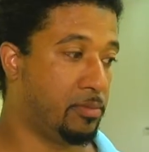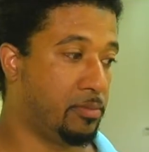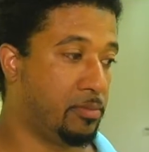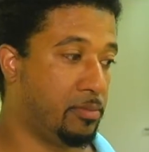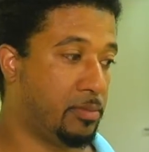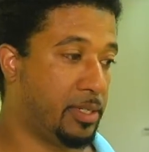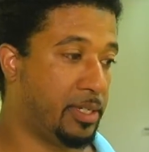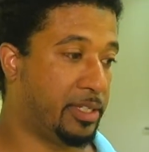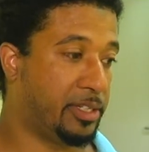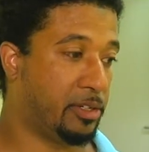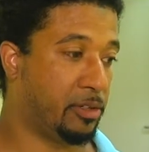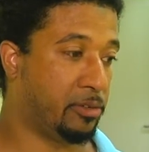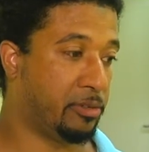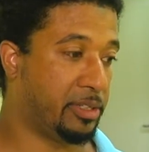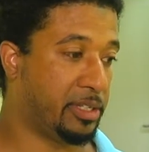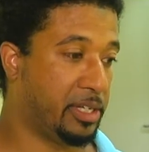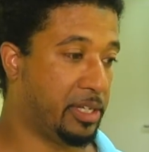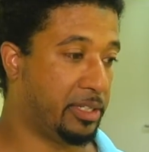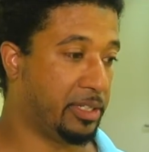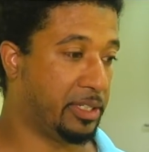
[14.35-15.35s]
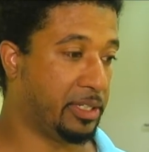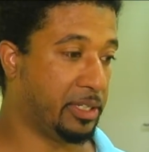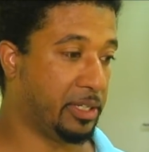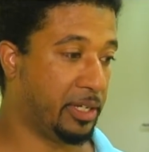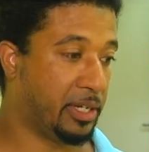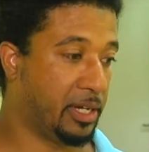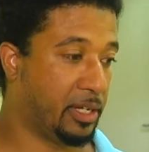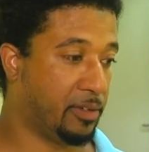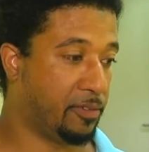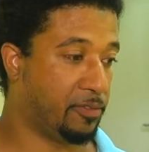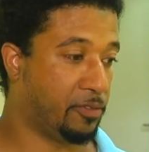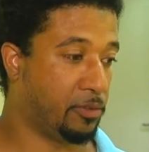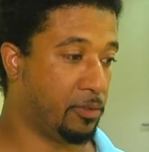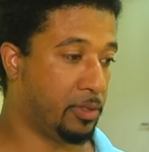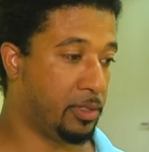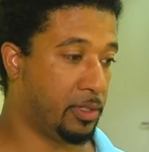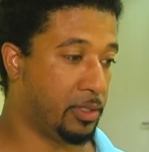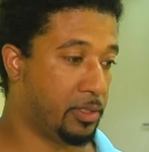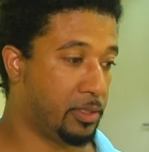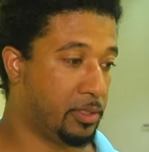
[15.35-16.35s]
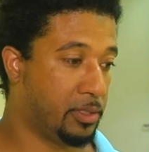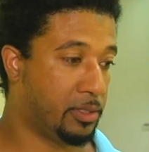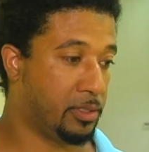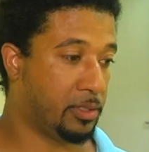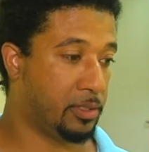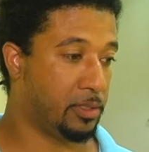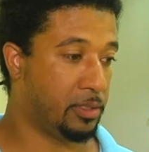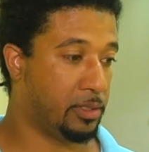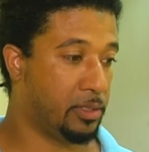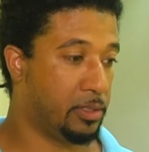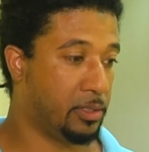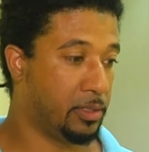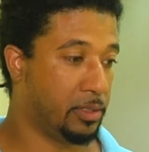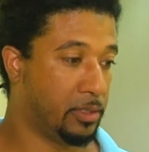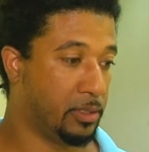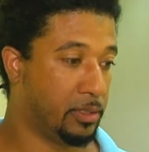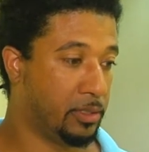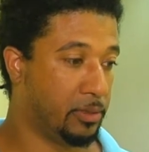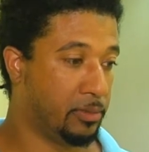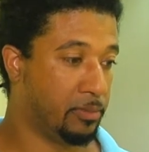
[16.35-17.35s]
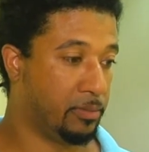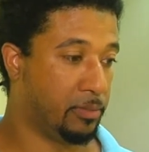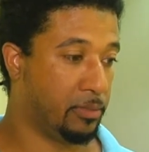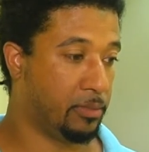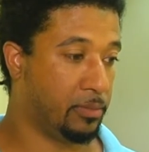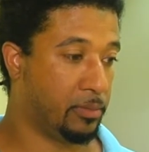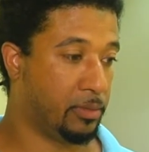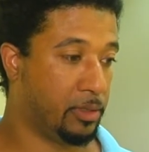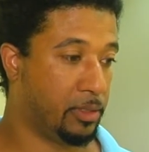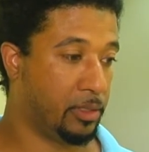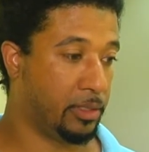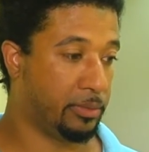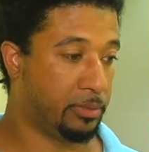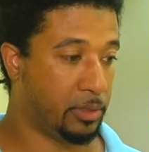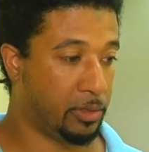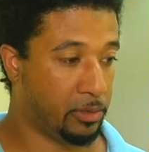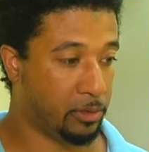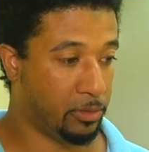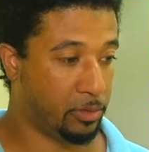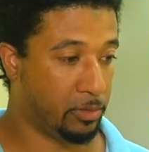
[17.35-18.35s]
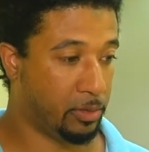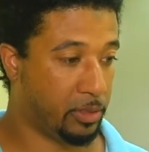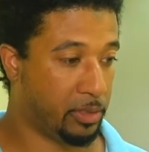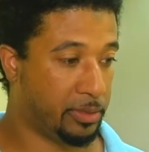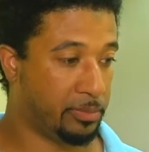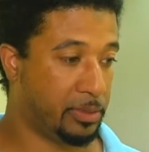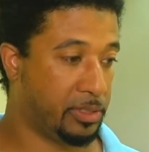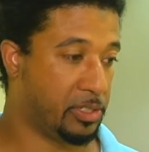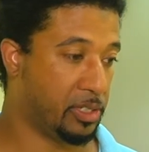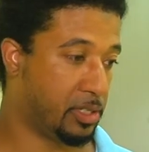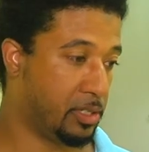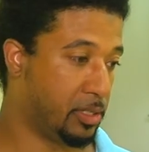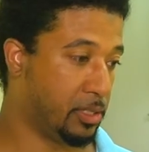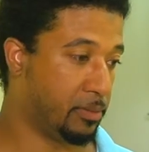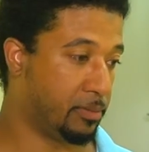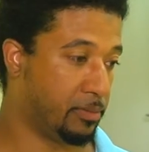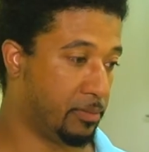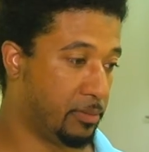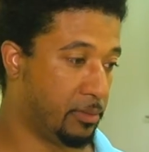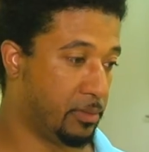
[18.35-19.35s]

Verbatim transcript: Bad circumstances in California. Um, lost my home, lost my job.